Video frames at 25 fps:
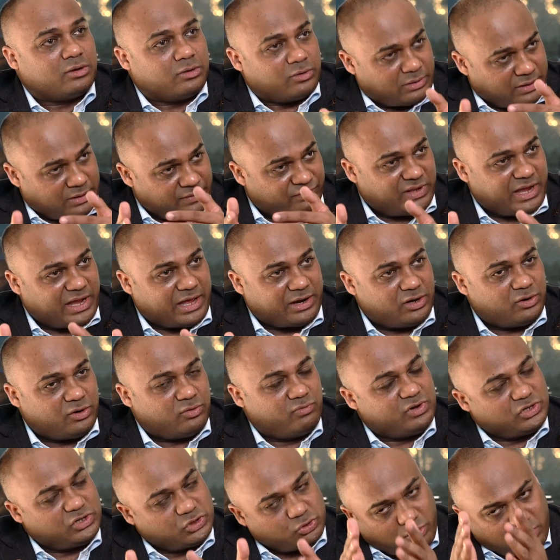If they are
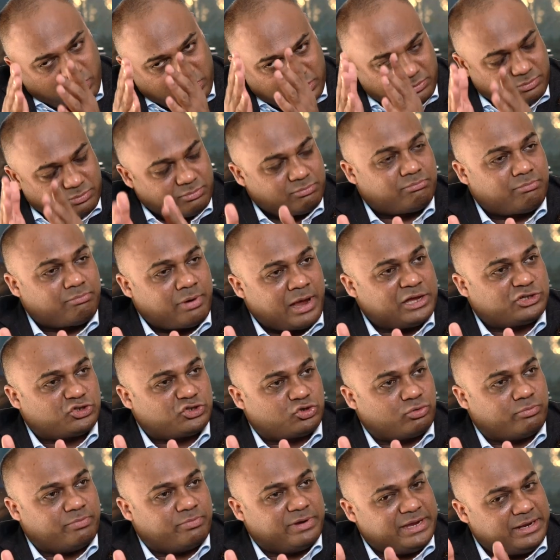individual, has
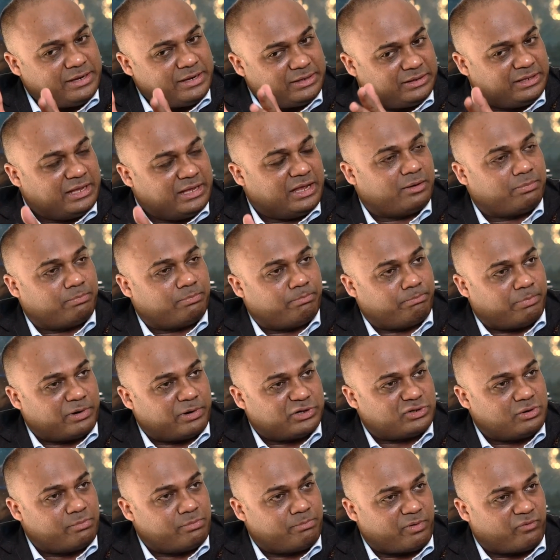to be their
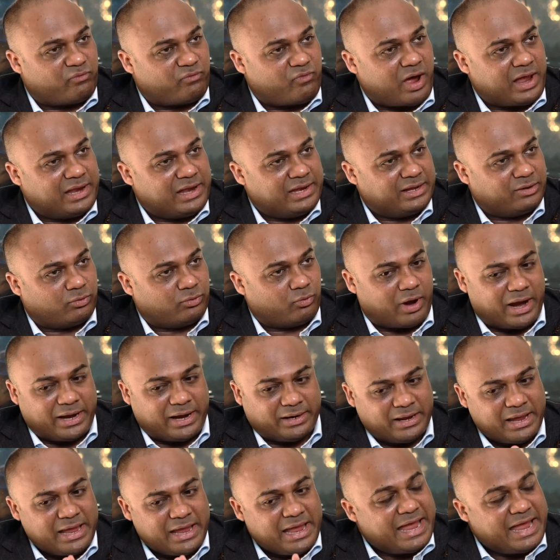personal profiling, right?